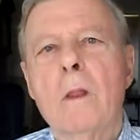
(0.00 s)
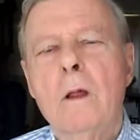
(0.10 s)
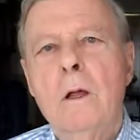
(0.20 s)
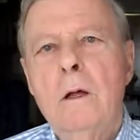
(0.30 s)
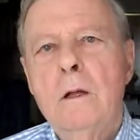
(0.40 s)

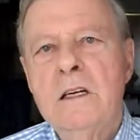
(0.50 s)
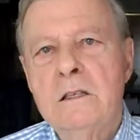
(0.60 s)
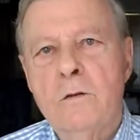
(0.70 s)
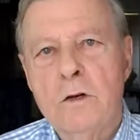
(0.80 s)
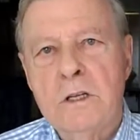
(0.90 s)
Mm-hmm.
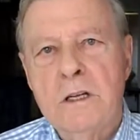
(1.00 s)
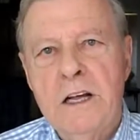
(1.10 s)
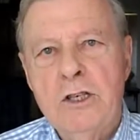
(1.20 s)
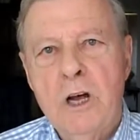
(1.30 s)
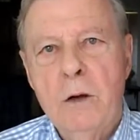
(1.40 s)
That's the first thing
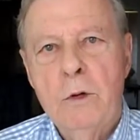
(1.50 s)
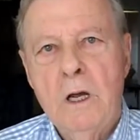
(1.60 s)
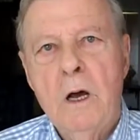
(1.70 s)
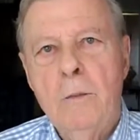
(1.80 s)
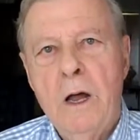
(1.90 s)
they check when
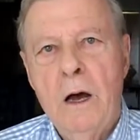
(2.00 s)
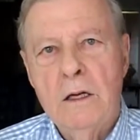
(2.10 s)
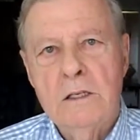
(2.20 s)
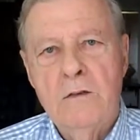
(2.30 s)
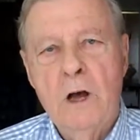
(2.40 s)
they come down
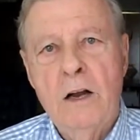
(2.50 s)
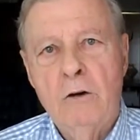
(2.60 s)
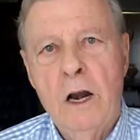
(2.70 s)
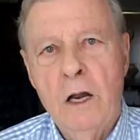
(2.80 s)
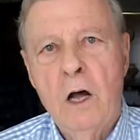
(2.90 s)
and see if the
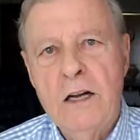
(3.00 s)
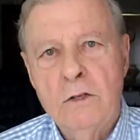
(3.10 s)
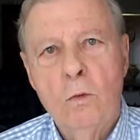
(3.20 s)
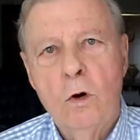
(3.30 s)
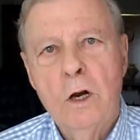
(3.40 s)
hydraulic
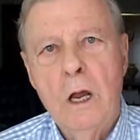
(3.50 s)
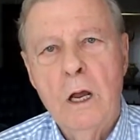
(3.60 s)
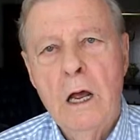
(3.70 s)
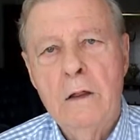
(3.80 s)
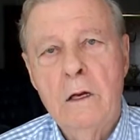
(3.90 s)
lines are
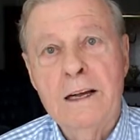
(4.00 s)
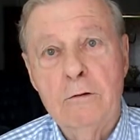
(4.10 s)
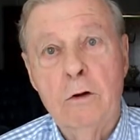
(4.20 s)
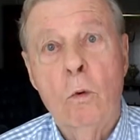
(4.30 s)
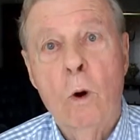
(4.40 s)
working and the
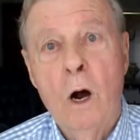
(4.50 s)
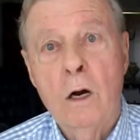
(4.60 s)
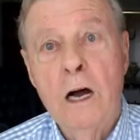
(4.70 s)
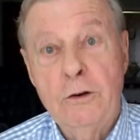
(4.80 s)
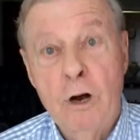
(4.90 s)
electrical
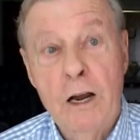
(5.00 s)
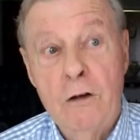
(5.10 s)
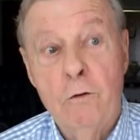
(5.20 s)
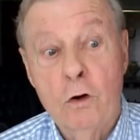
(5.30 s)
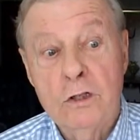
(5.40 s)
wire.
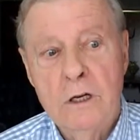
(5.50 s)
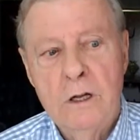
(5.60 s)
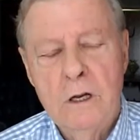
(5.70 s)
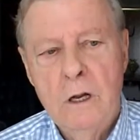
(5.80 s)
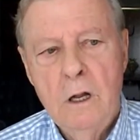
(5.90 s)
Hydraulic first, and
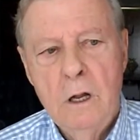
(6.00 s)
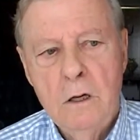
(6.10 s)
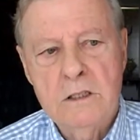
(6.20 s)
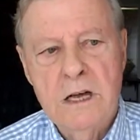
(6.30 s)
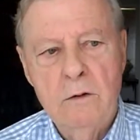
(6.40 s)
mm-hmm. then
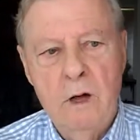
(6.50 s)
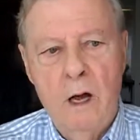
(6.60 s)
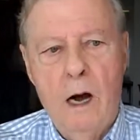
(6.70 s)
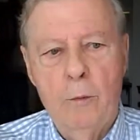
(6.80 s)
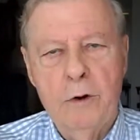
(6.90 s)
because that
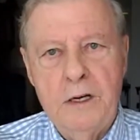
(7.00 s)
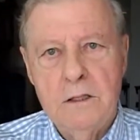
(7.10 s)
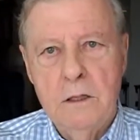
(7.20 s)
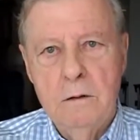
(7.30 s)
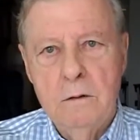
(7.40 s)

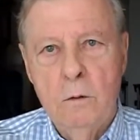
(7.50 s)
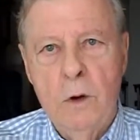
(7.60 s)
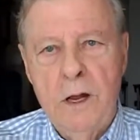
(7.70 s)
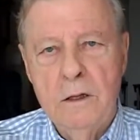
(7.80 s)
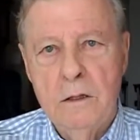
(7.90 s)
operates the, the
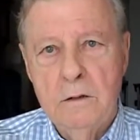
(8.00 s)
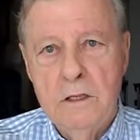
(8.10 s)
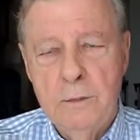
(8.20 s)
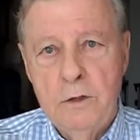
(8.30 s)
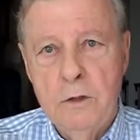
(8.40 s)
wing, the
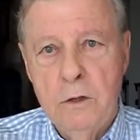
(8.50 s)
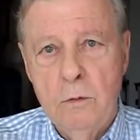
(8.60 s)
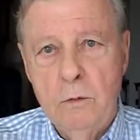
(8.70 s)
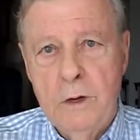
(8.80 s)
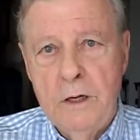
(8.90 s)
tip, you know,
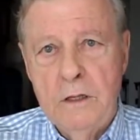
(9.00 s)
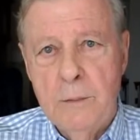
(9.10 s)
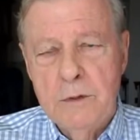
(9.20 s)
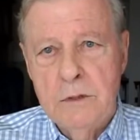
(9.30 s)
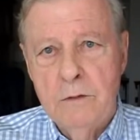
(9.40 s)
the wing
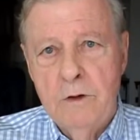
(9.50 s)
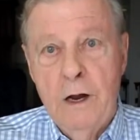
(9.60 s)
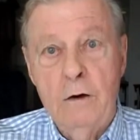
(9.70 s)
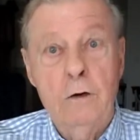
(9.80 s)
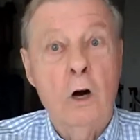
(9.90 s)
tips, the
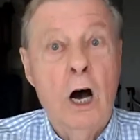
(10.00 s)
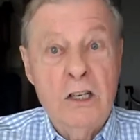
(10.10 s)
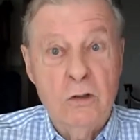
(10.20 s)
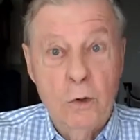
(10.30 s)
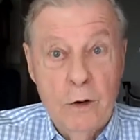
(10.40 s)
mm-hmm.
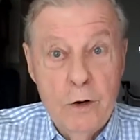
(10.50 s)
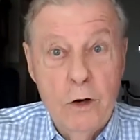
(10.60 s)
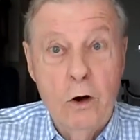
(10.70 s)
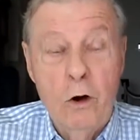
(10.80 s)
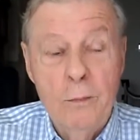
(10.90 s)
ailerons or whatever
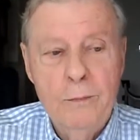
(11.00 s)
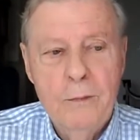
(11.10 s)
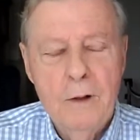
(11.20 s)
you call them.